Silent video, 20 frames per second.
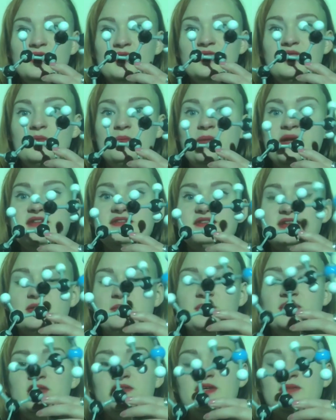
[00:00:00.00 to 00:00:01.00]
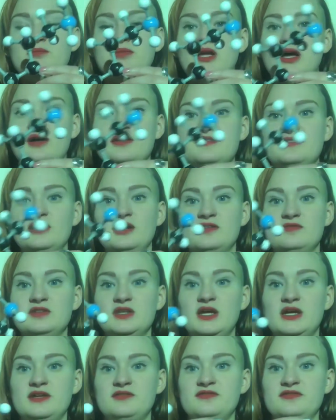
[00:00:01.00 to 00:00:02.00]
the basic building blocks of
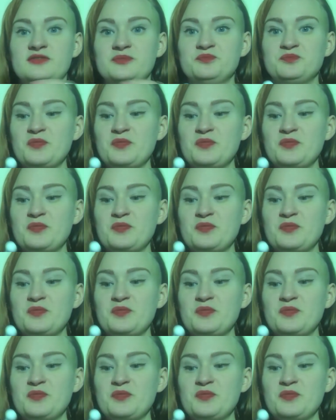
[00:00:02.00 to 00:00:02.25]
life.